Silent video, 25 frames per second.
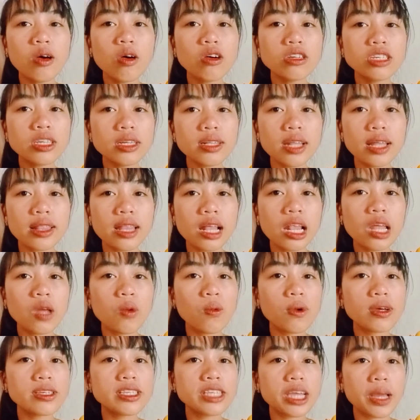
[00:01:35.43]
the notion
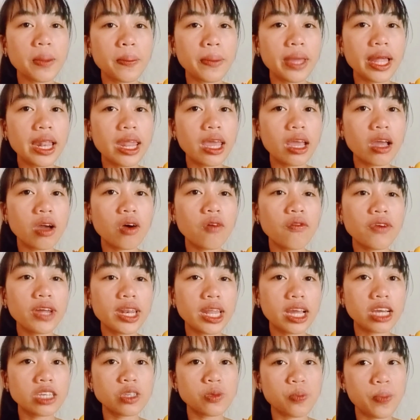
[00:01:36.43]
that the linguistic
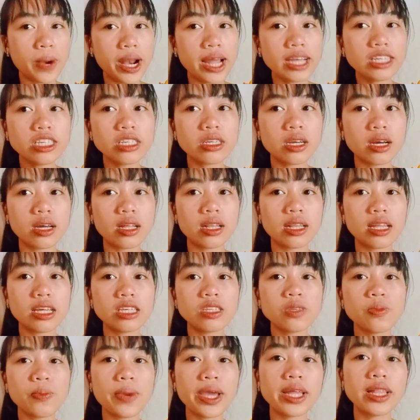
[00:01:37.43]
meaning of an
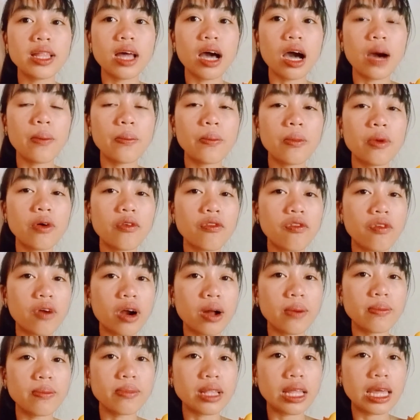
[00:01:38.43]
expression is made up
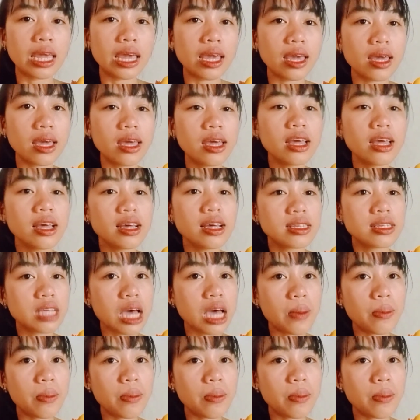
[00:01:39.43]
from the